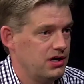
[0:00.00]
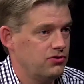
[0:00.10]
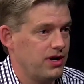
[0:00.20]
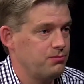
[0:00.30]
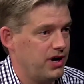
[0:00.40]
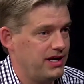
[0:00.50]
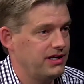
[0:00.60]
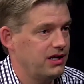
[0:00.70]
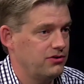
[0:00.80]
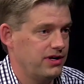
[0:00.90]
great
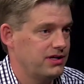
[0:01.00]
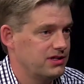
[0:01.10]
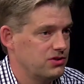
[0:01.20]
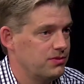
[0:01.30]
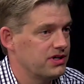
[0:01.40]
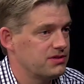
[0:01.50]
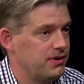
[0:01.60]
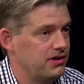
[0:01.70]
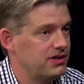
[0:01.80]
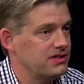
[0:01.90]
branding and great consumer
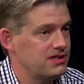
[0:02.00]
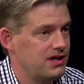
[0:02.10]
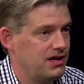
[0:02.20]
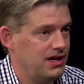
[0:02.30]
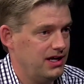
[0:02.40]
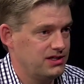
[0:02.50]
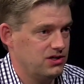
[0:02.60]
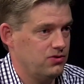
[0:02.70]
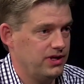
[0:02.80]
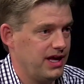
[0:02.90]
experience. And
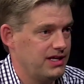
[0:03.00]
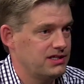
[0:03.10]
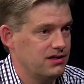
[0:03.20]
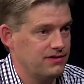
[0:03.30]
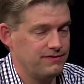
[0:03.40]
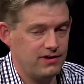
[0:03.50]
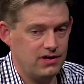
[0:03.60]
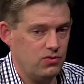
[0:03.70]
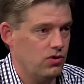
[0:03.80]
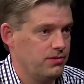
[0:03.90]
so in the case of
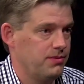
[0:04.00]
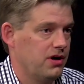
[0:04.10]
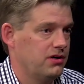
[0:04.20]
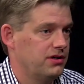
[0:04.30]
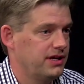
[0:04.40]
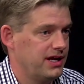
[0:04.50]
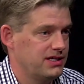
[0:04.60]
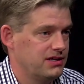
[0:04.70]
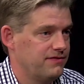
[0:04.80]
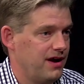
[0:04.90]
Warby Parker, in the
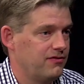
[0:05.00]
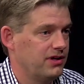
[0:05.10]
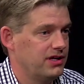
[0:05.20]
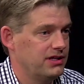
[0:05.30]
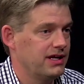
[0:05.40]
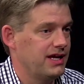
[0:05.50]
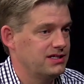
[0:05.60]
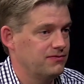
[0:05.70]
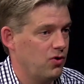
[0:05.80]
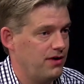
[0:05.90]
case of Everlane, in the
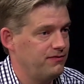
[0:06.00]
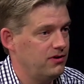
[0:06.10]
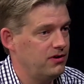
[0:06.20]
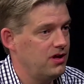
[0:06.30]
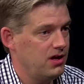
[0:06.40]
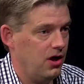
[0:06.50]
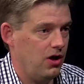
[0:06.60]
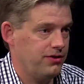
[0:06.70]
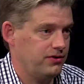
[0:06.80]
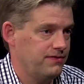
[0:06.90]
case of Wantful,
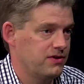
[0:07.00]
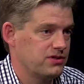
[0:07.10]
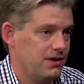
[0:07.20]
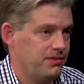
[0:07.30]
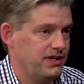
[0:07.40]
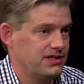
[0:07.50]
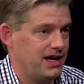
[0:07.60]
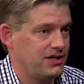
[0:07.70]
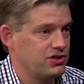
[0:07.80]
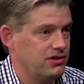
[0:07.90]
all three of those companies I
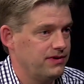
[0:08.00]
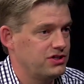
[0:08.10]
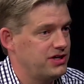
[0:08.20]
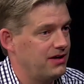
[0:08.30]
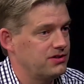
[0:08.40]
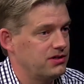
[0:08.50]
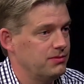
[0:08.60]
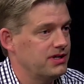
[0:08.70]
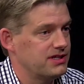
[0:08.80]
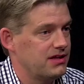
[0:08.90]
actually reached out to
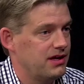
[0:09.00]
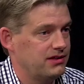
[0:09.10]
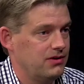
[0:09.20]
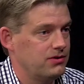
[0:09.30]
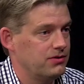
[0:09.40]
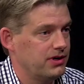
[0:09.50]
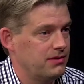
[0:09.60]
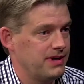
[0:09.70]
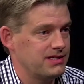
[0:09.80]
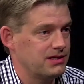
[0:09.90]
because I thought they were doing an
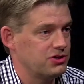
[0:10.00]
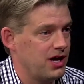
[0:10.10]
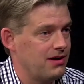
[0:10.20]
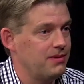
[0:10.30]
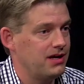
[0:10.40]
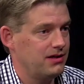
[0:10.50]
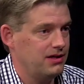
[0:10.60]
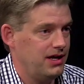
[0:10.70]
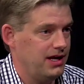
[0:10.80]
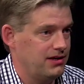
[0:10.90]
amazing job.
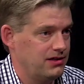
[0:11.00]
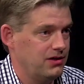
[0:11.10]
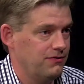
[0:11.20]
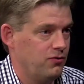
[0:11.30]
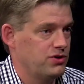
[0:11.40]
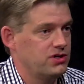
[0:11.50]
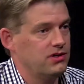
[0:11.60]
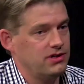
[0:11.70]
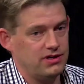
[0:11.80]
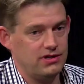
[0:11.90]
And you know,
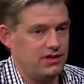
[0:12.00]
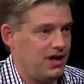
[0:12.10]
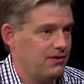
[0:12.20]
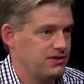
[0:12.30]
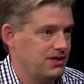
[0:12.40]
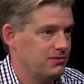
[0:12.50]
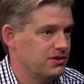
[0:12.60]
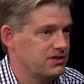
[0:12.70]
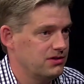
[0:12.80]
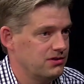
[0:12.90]
fortunately, I was able
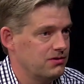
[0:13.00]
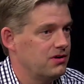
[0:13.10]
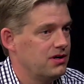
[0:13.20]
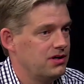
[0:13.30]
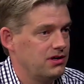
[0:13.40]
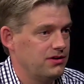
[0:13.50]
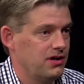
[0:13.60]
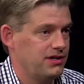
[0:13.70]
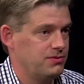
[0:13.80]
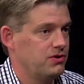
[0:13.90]
to, you know, the
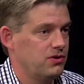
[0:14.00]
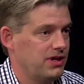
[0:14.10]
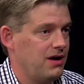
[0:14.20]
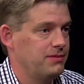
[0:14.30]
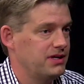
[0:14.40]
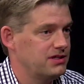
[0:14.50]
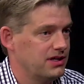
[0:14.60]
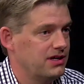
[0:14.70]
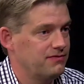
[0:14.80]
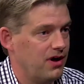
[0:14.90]
entrepreneur allowed me to
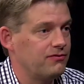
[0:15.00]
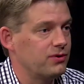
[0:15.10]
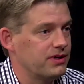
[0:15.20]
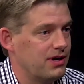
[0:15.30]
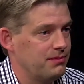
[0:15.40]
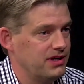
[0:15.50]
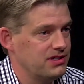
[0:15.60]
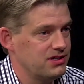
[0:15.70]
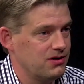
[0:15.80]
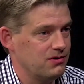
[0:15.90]
get involved with the company.
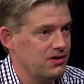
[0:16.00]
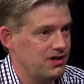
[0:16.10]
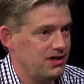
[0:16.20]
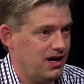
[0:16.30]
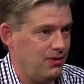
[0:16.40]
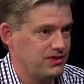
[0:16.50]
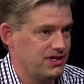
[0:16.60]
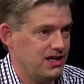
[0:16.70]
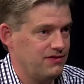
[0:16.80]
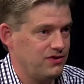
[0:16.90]
So I would
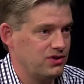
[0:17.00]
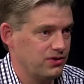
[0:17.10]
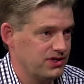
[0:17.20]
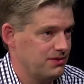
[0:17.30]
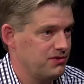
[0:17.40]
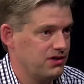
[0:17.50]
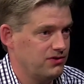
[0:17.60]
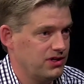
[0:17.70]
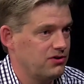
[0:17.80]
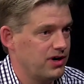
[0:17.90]
say if you're doing something
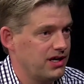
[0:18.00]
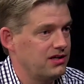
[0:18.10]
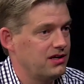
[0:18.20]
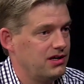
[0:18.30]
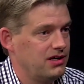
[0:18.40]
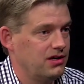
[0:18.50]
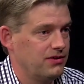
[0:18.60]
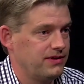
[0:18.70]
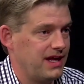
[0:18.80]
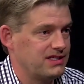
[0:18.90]
really great, you know,
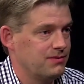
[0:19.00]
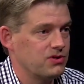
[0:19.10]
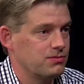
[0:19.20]
that's the most